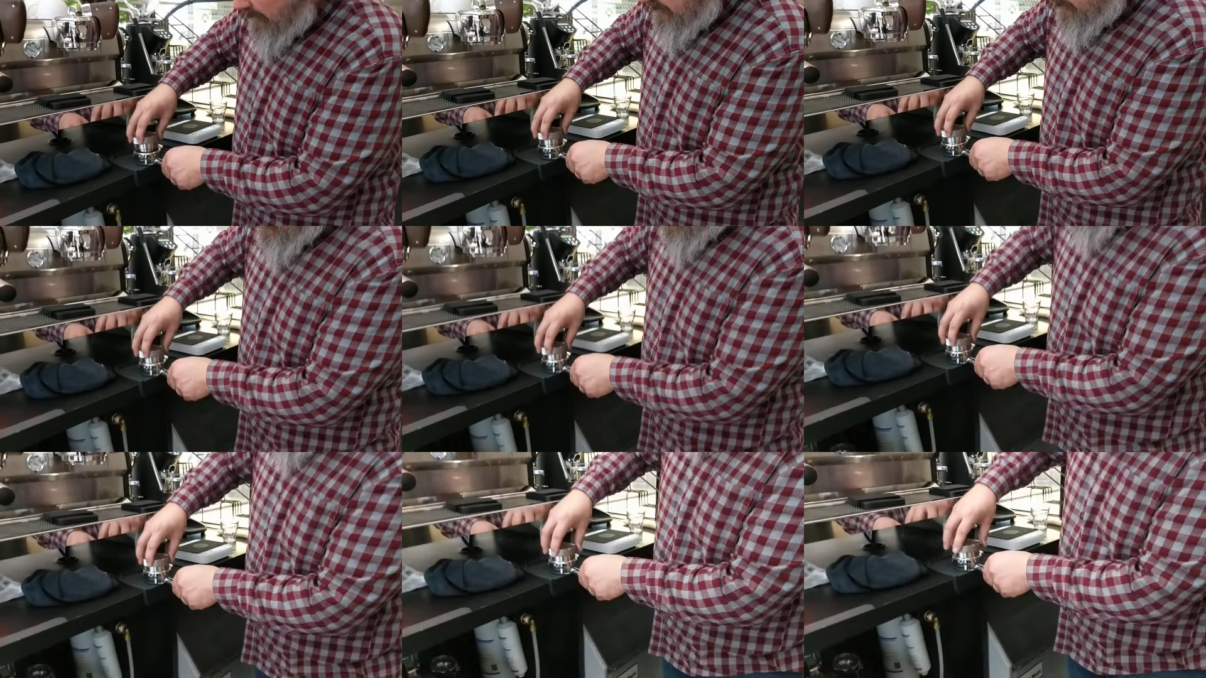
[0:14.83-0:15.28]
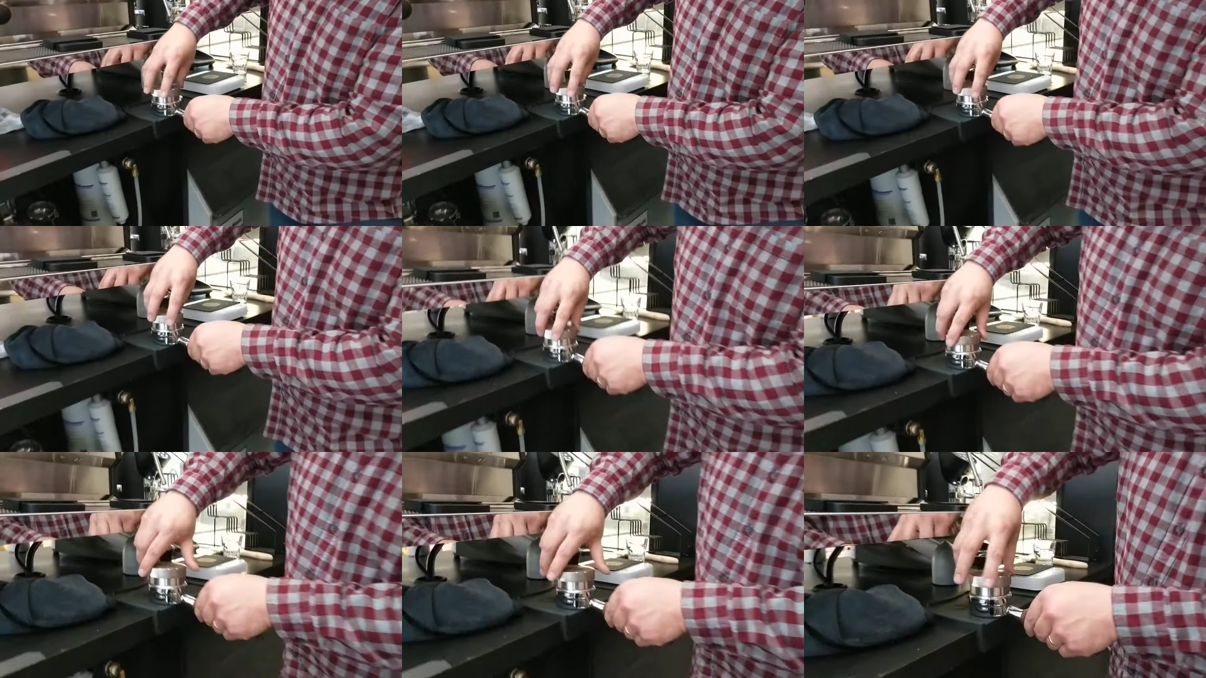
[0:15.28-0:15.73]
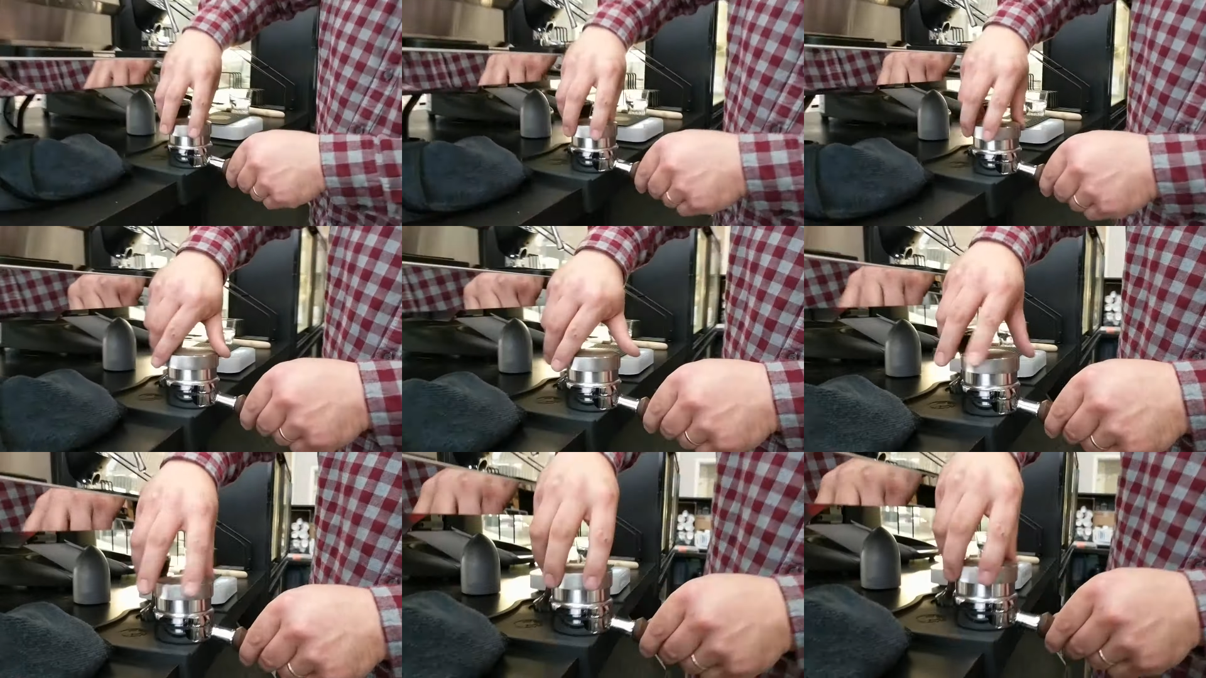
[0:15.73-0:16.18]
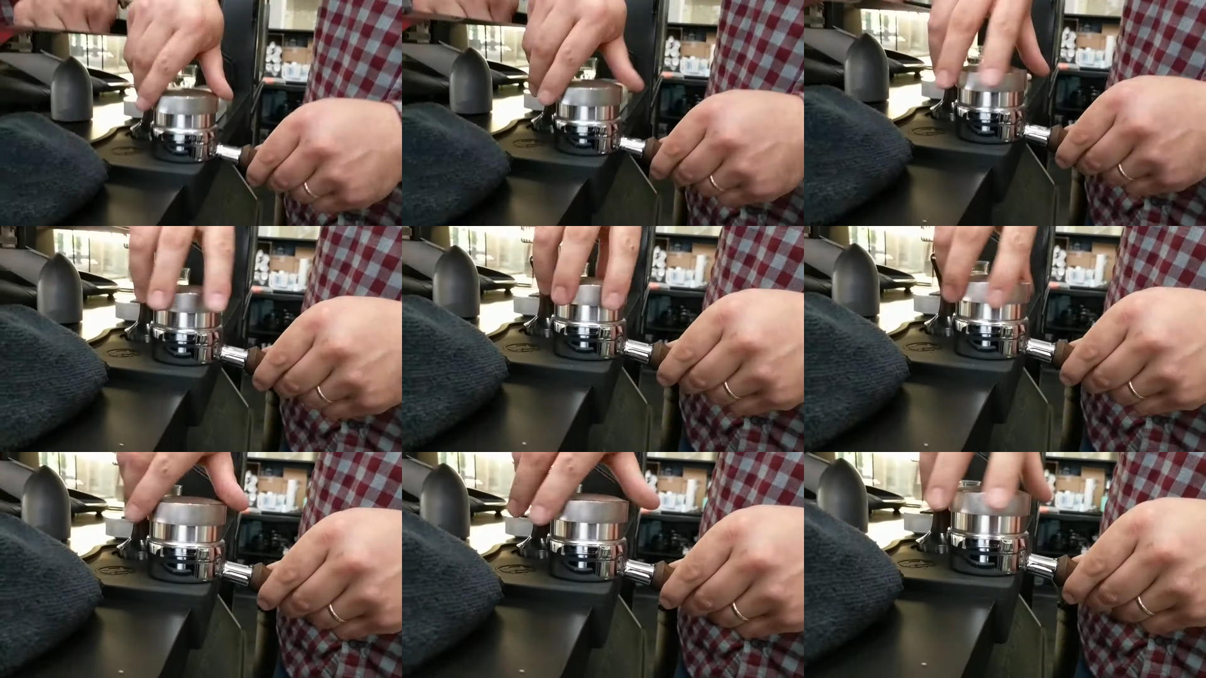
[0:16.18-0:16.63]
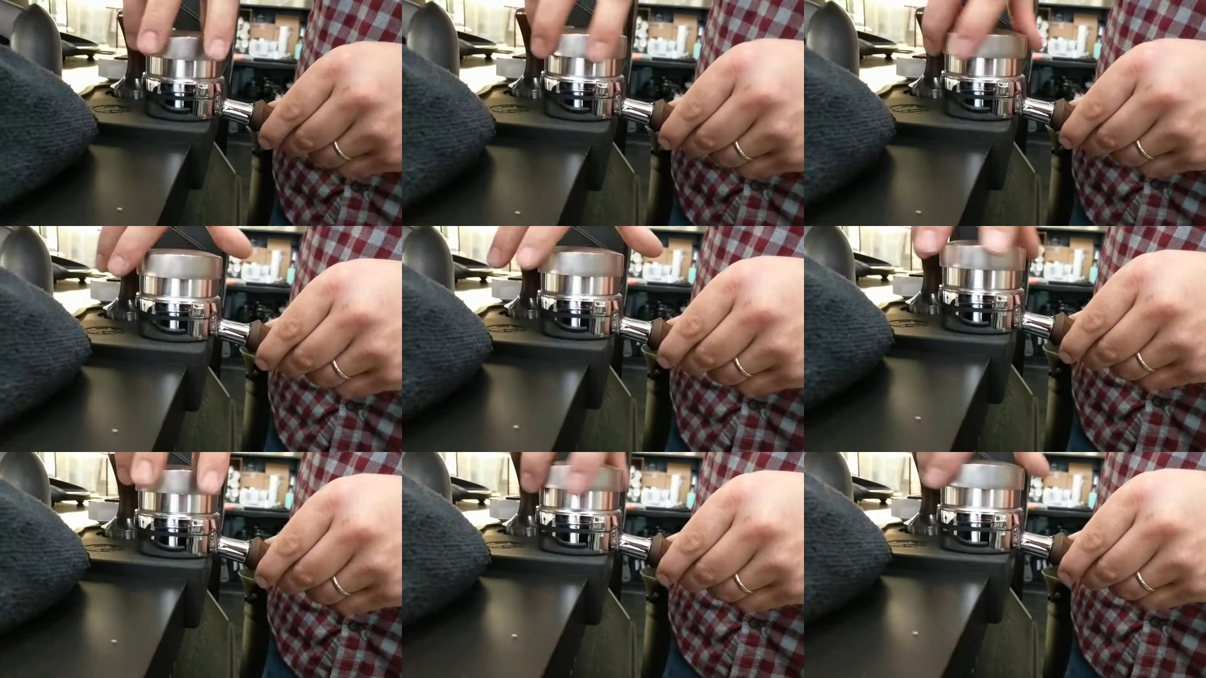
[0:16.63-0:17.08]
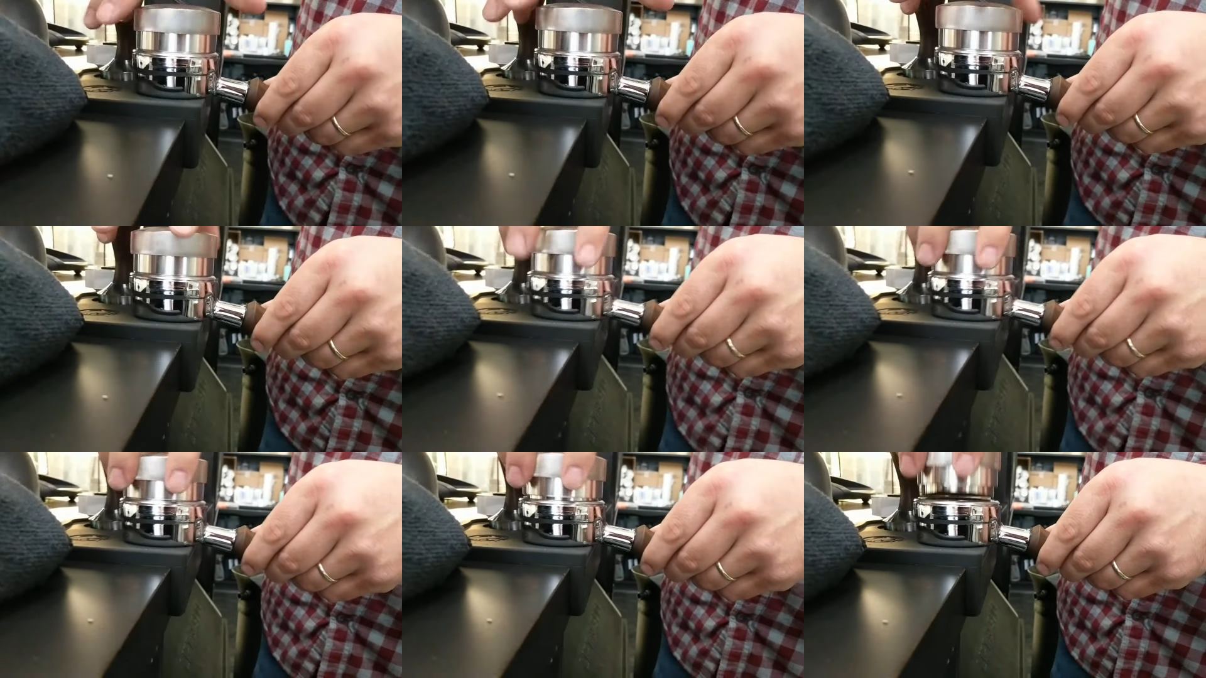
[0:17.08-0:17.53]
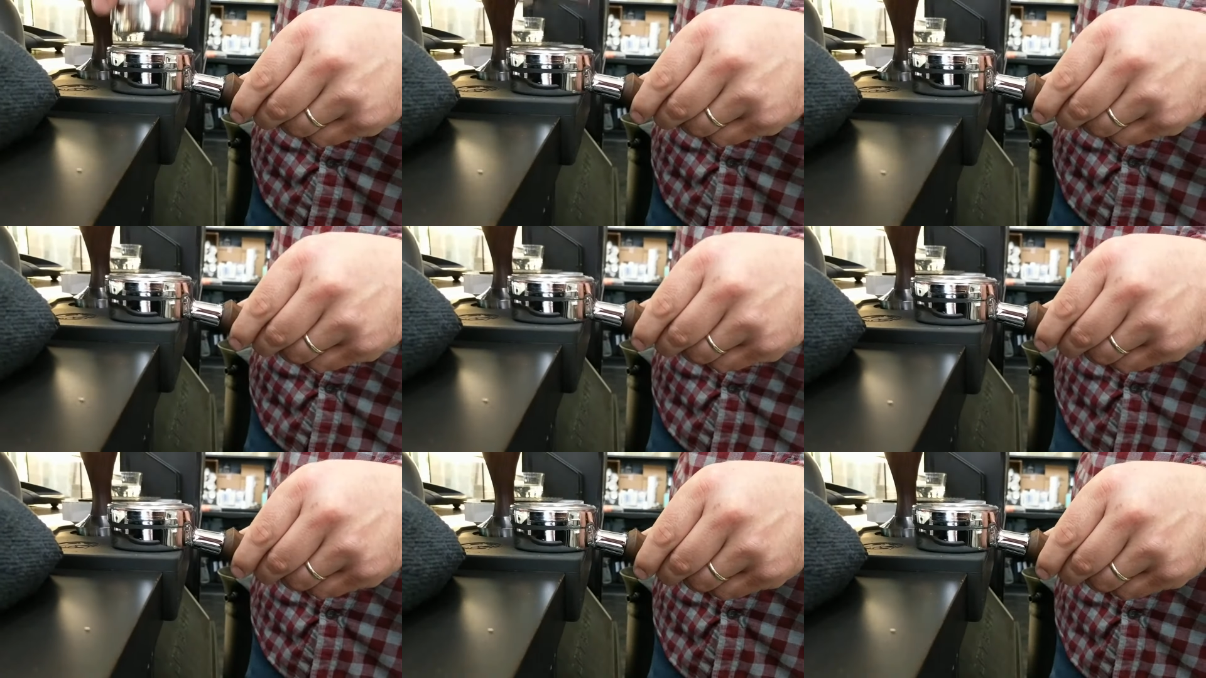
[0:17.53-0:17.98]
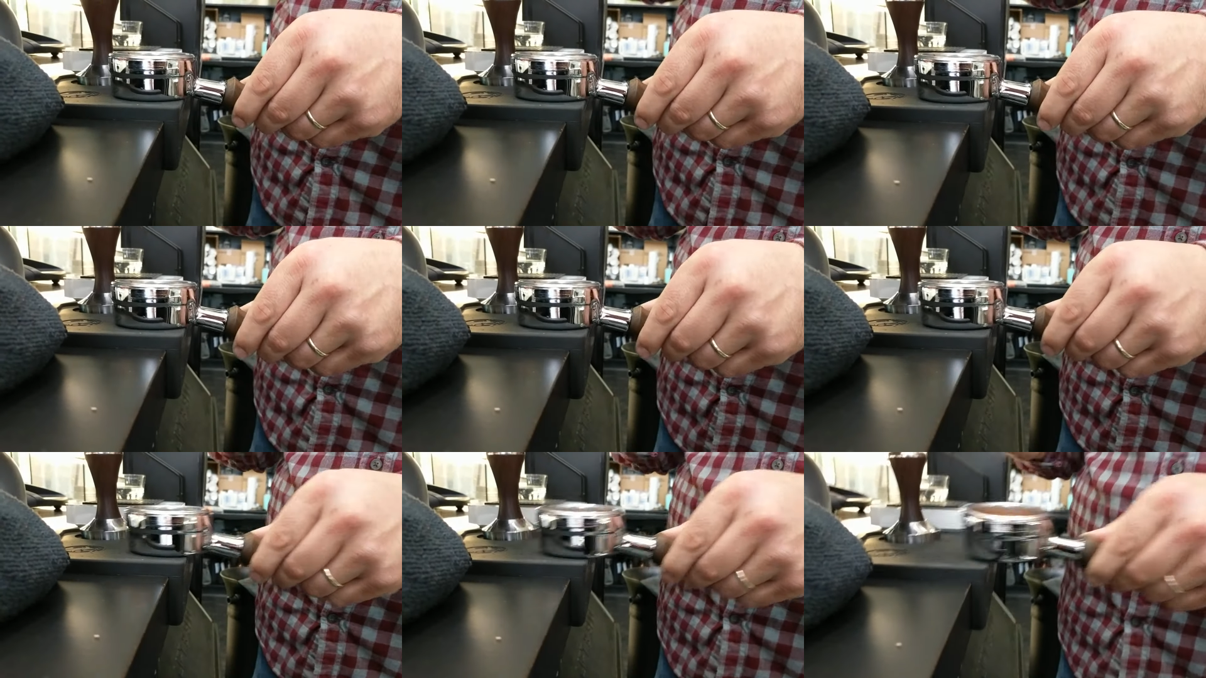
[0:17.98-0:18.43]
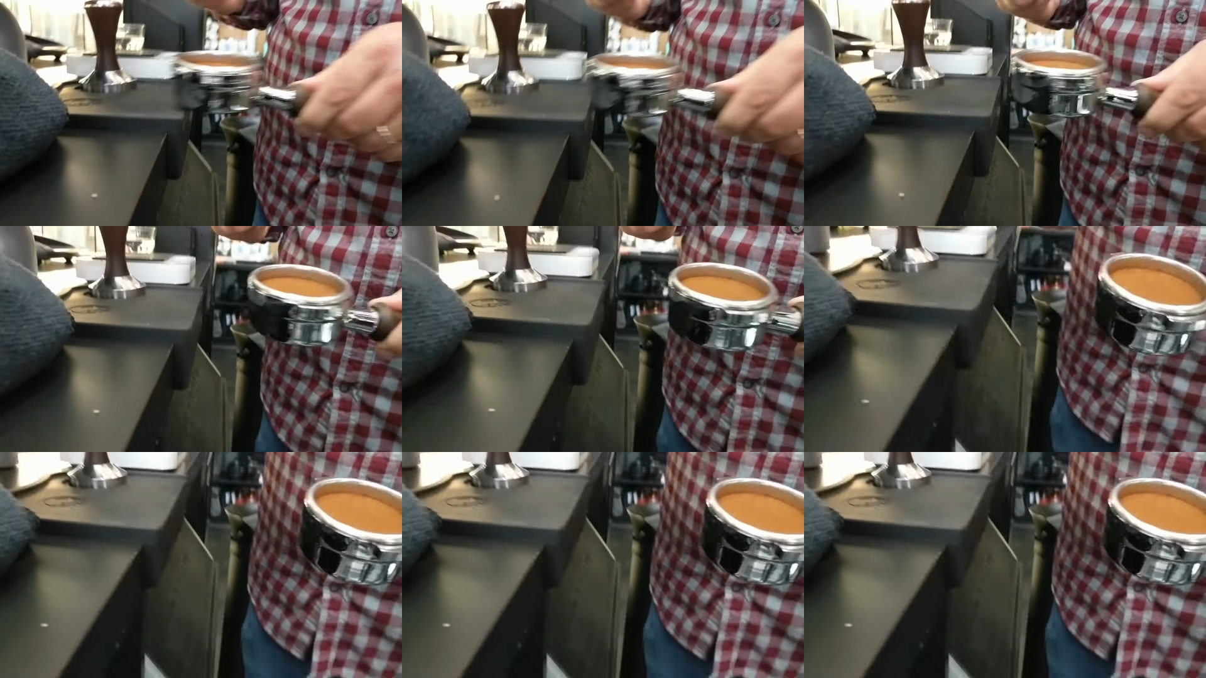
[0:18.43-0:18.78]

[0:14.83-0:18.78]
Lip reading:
[unreadable: no face in view]